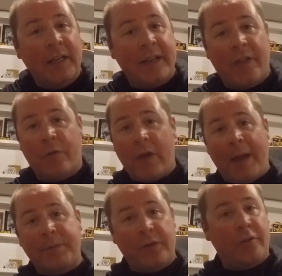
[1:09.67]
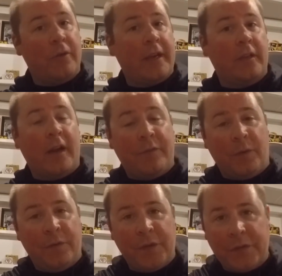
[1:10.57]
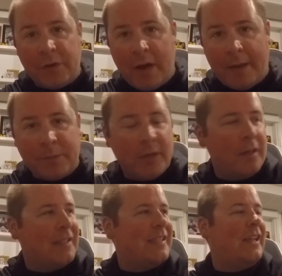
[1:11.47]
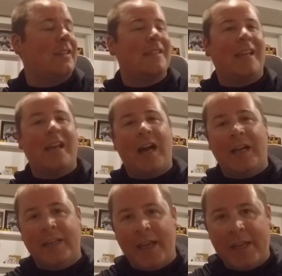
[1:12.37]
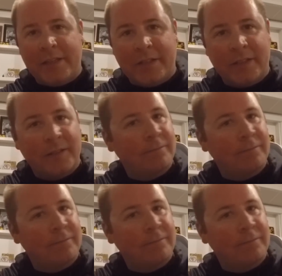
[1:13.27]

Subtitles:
Now, the Raptor, the regular F-150 Raptor, sells like hotcakes.